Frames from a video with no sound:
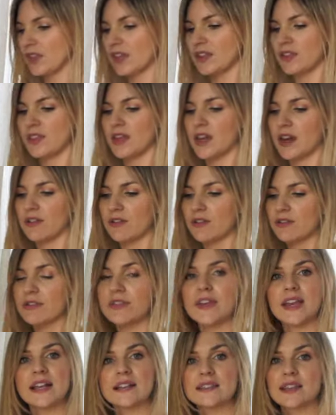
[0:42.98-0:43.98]
The other
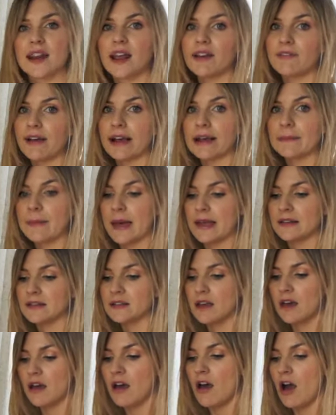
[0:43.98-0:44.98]
things that I recommend
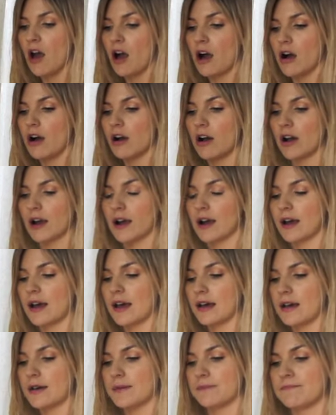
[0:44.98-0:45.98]

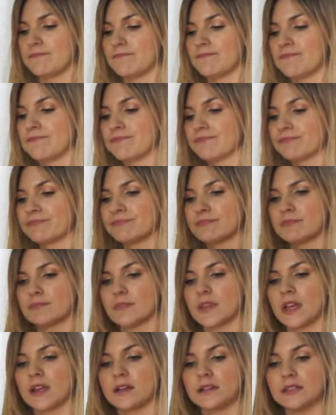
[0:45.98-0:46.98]
are
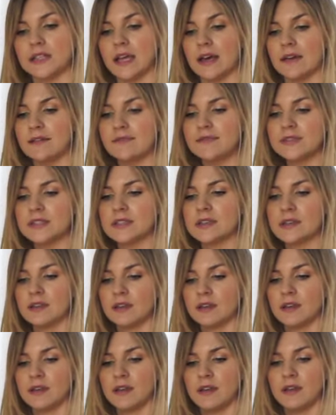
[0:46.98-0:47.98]
gloves
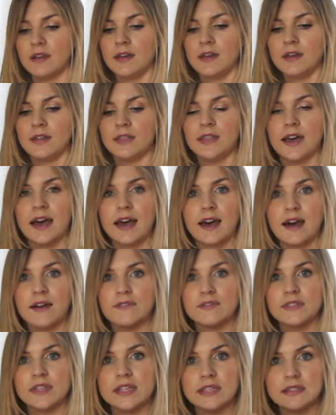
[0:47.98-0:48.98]
that
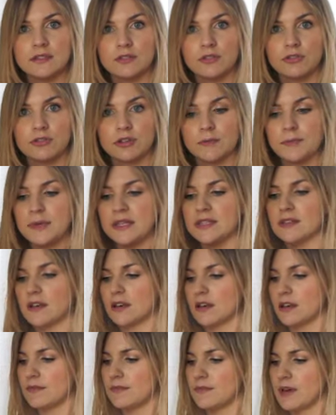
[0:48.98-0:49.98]
have these little grippies on
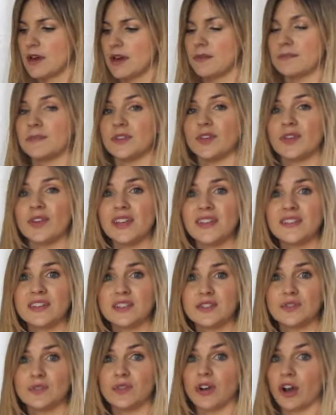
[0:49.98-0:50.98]
them. You can even
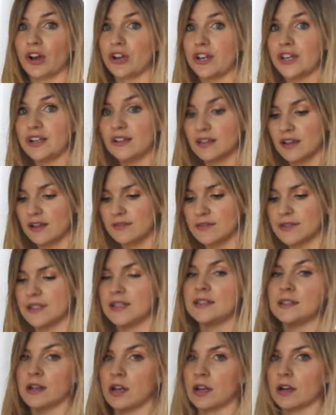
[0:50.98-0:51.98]
do gardening gloves.
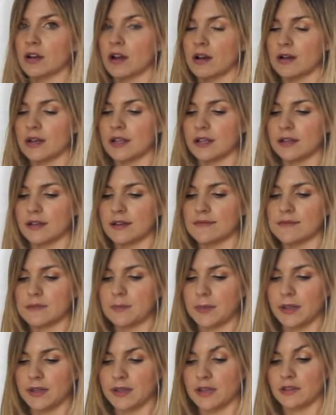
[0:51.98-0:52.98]
These aren't gardening gloves,
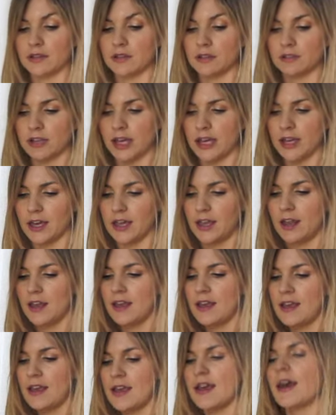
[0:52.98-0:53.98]
but they look like it.
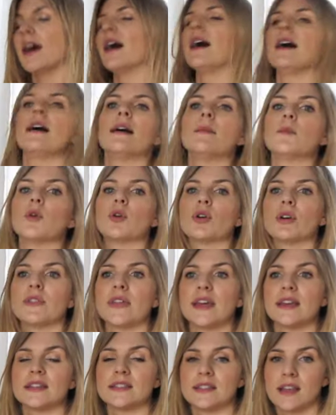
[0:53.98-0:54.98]
Or
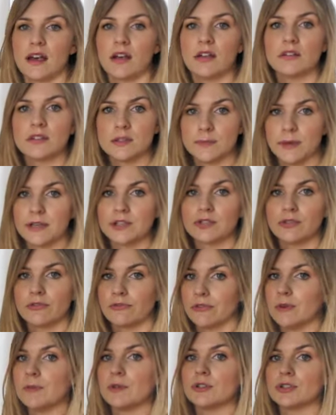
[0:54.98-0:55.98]
they sell special
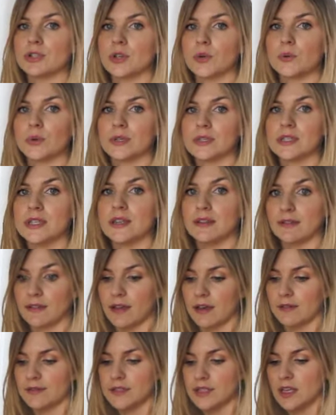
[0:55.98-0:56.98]
free motion quilting
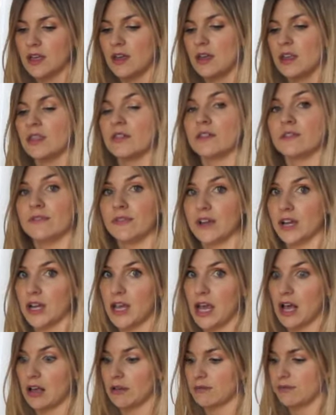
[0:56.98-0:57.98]
gloves. They're very
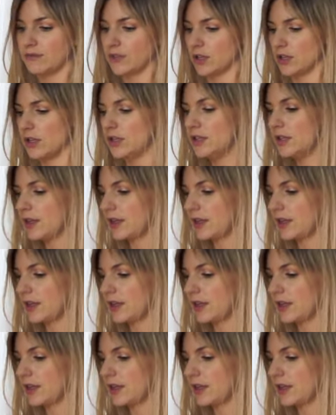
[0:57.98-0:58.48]
helpful.